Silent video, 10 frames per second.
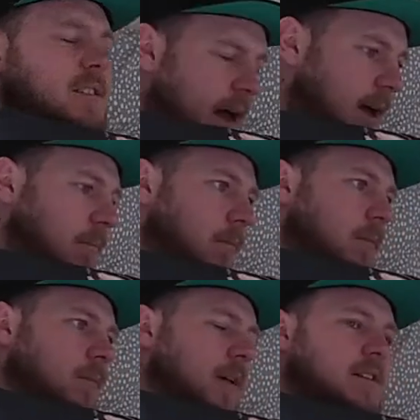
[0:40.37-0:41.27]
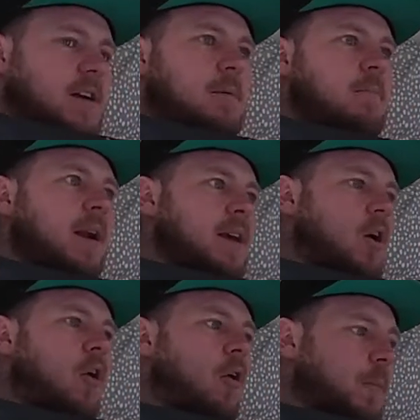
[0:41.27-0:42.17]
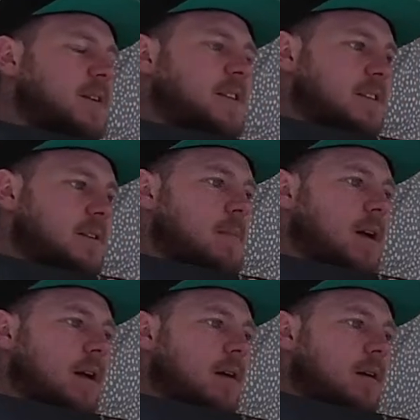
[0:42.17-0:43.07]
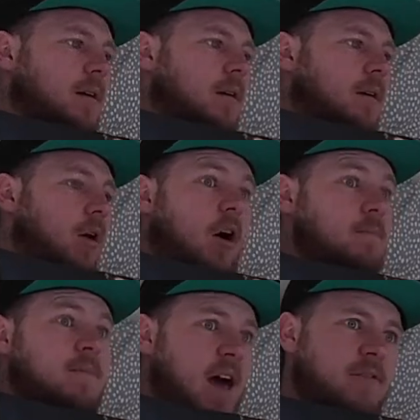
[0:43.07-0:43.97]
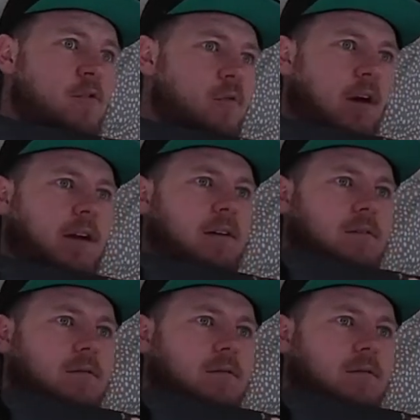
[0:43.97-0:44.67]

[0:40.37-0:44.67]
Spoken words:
Damn, that's the complete opposite to me. I'm never right.